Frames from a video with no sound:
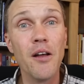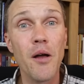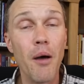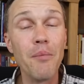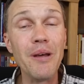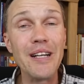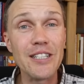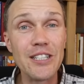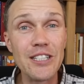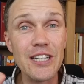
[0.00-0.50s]
I
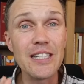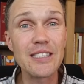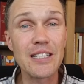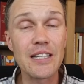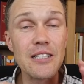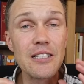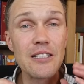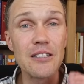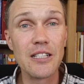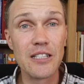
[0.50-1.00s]
mean,
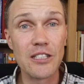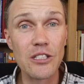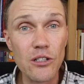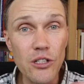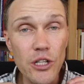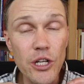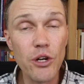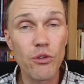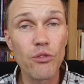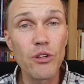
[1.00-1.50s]
Jesus is
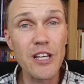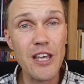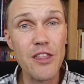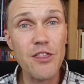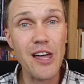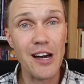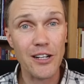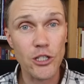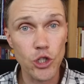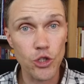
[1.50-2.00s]
literally
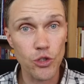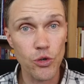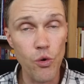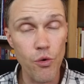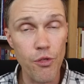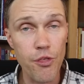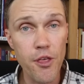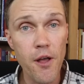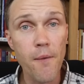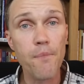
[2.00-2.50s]
the
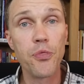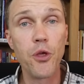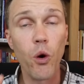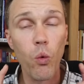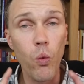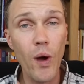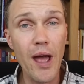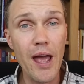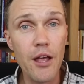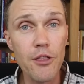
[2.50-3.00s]
truth, the
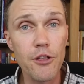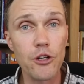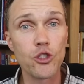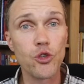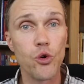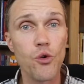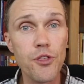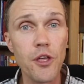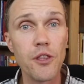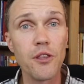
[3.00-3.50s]
way, the
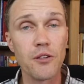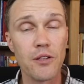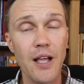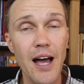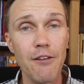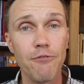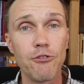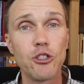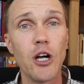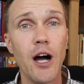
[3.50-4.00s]
truth, and the
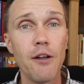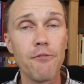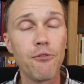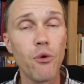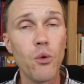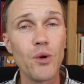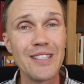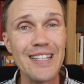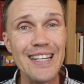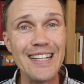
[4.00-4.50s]
life, John
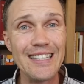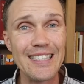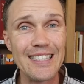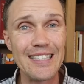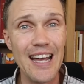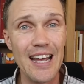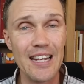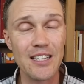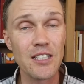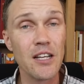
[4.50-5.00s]
14,
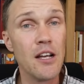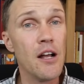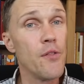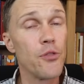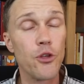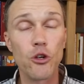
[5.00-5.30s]
6.